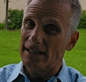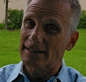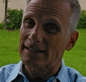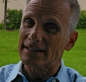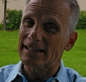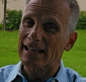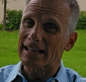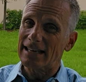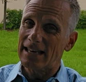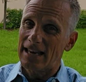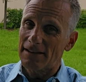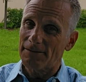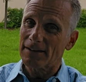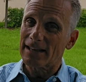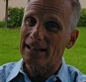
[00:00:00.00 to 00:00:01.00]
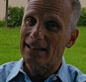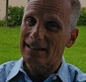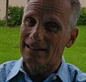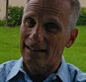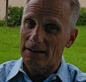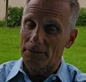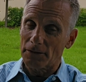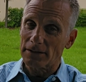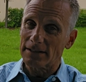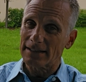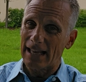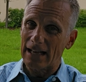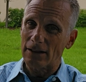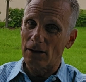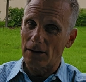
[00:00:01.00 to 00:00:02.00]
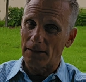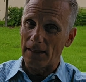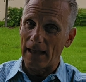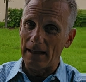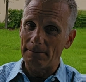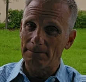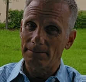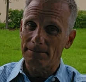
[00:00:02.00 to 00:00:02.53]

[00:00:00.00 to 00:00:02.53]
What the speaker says: It's a significant difference. Take a look at that.